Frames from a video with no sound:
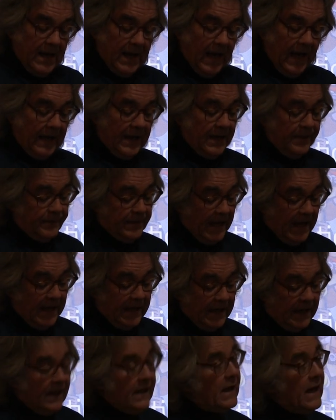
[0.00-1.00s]
and
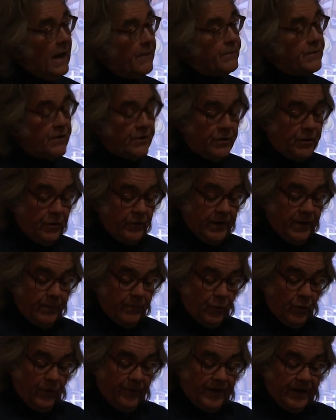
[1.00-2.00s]
an ineptitude in
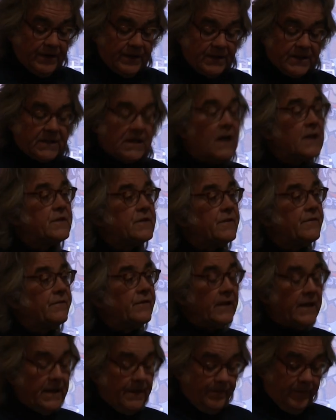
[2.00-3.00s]
moving
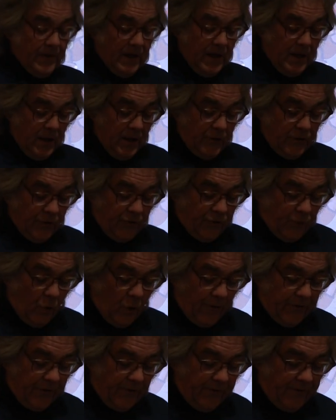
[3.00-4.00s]
decisively to
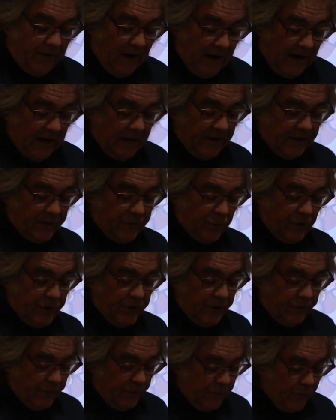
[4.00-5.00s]
thwart the violence
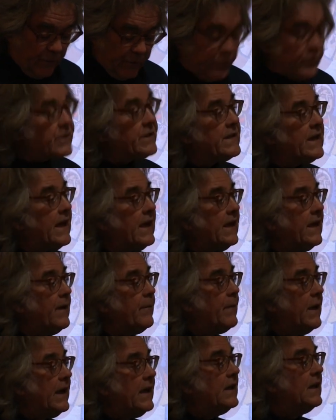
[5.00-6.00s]
which was
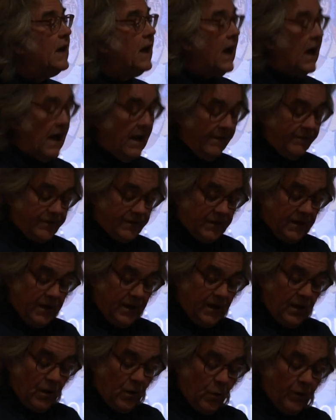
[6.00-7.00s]
taking many lives
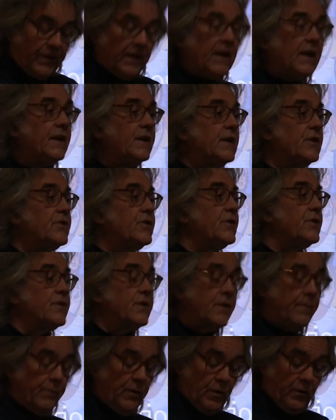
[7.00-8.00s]
within
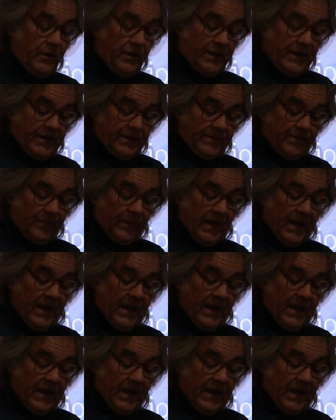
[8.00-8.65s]
Indigenous communities,